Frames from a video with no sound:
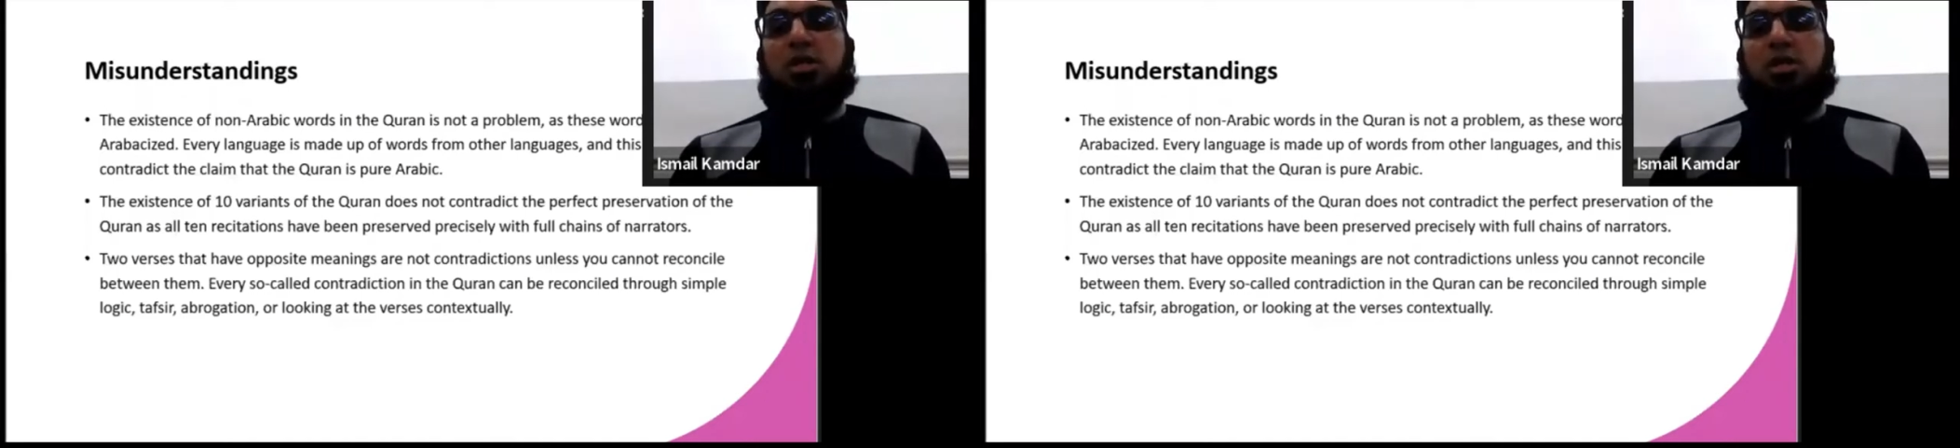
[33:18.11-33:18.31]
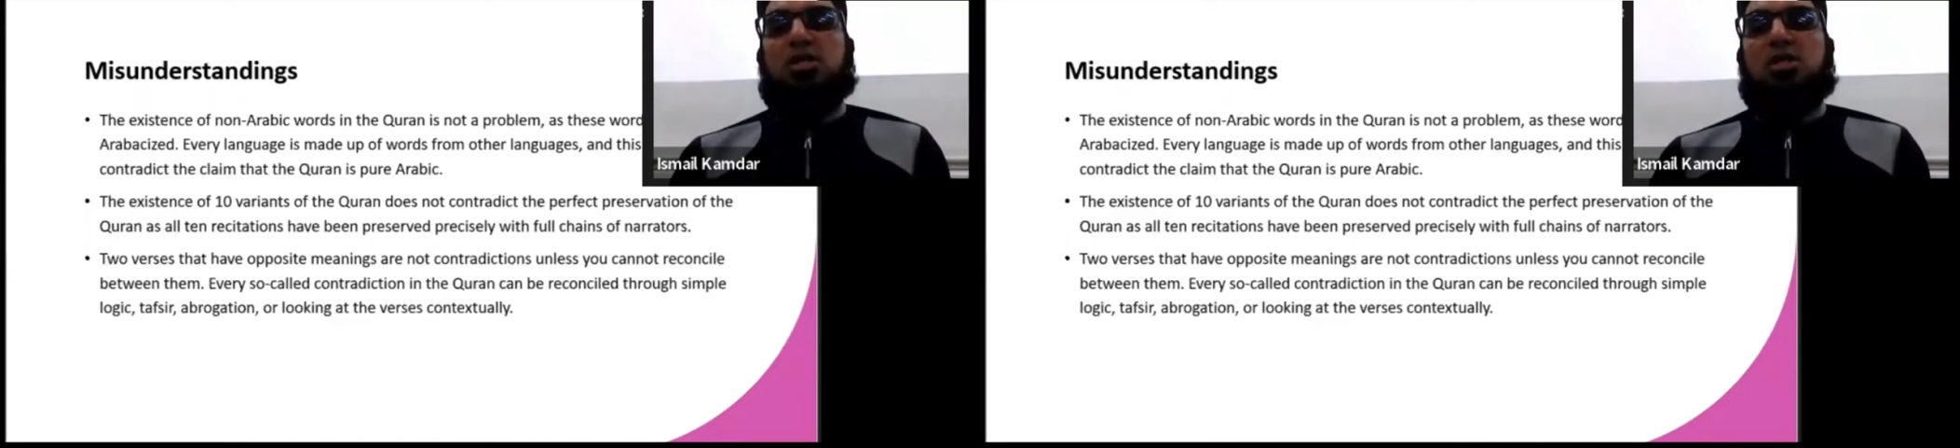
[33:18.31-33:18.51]

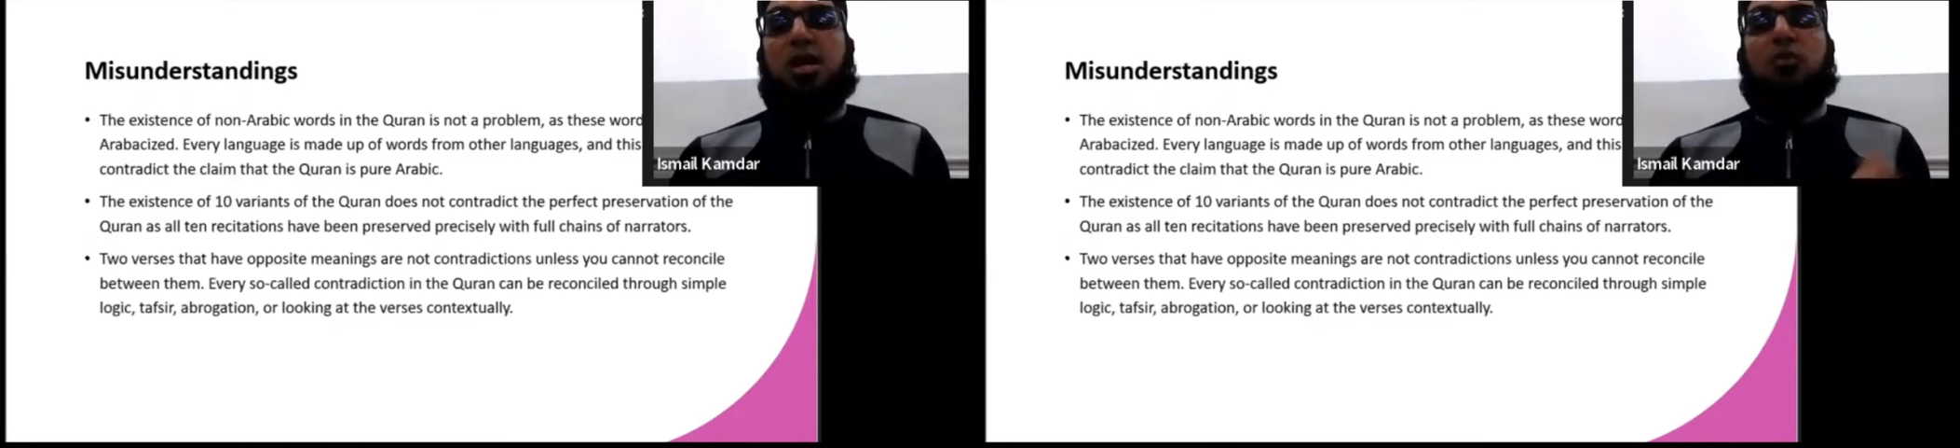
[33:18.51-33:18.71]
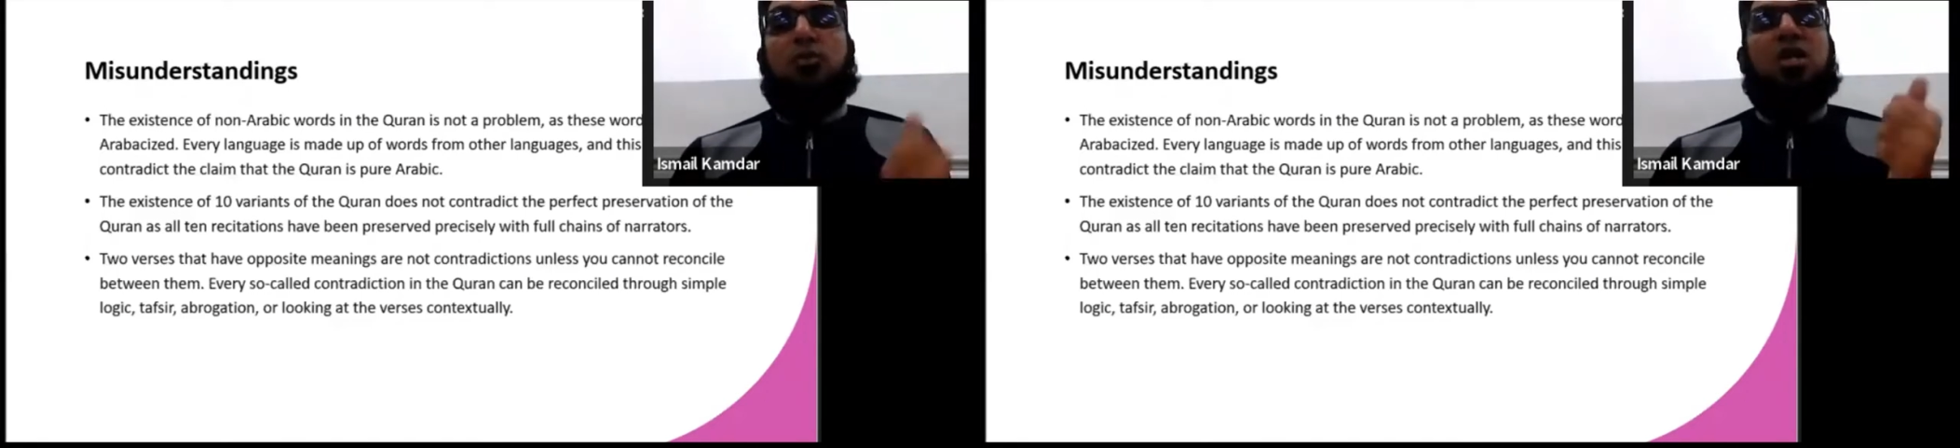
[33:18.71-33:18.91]
in
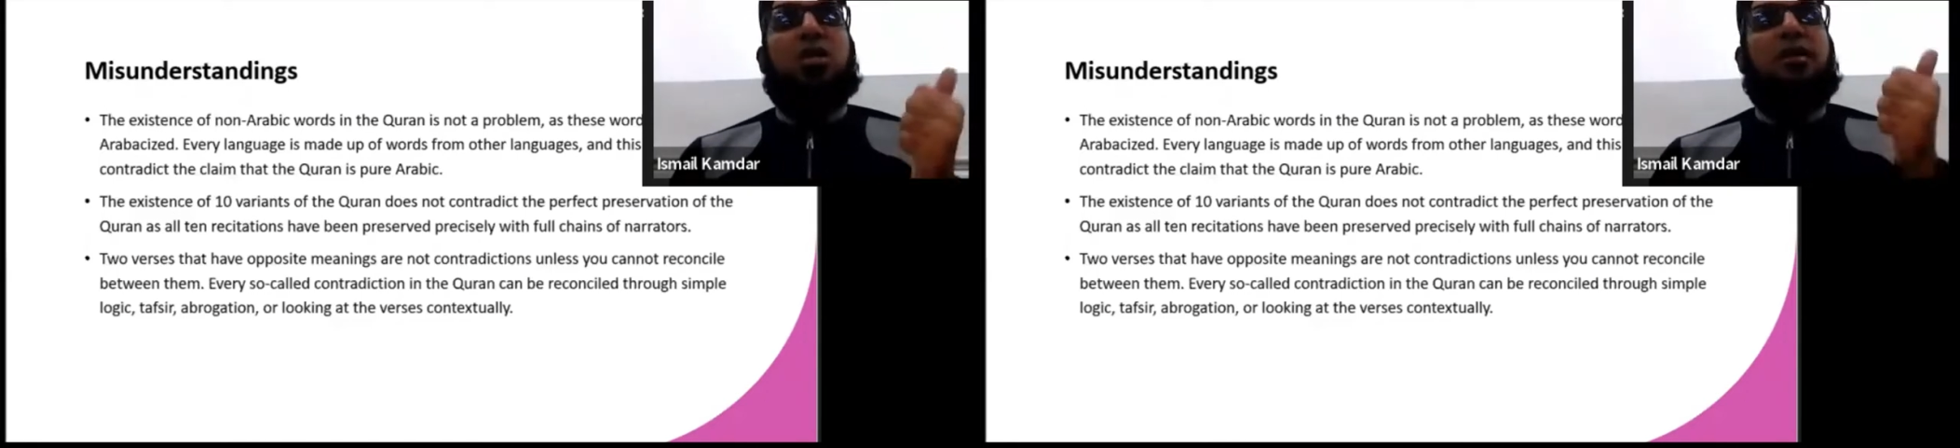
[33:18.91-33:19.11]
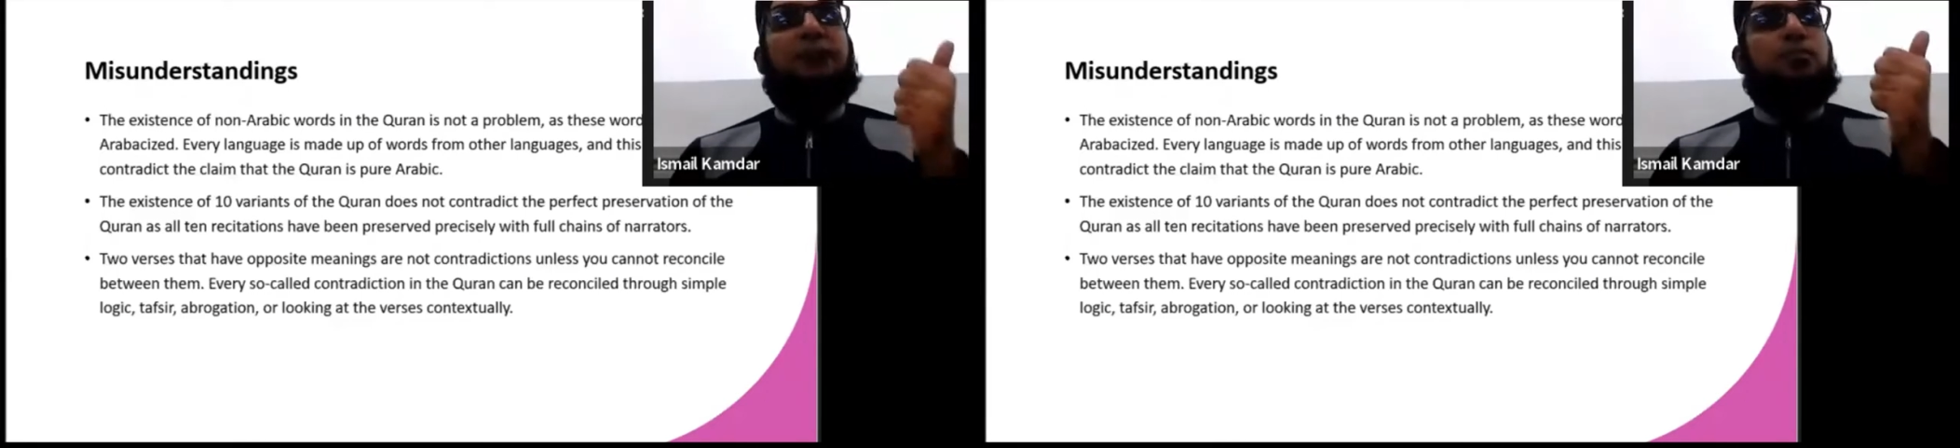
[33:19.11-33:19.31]
Islam, we
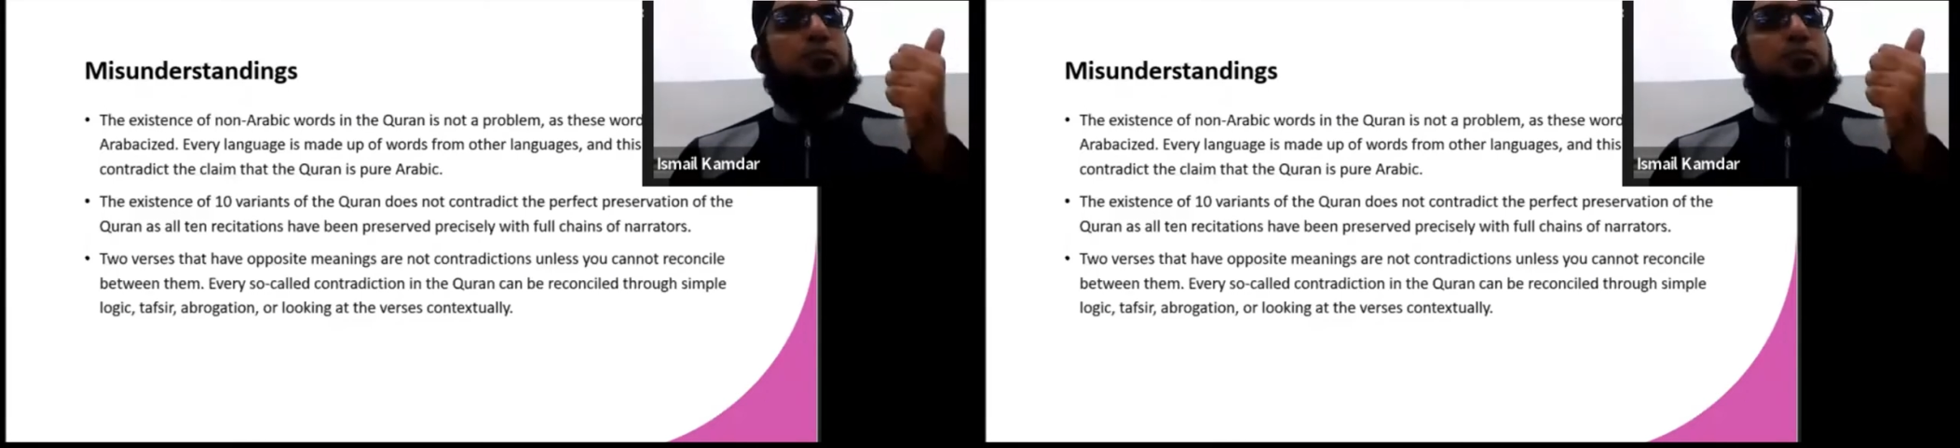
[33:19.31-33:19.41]
mean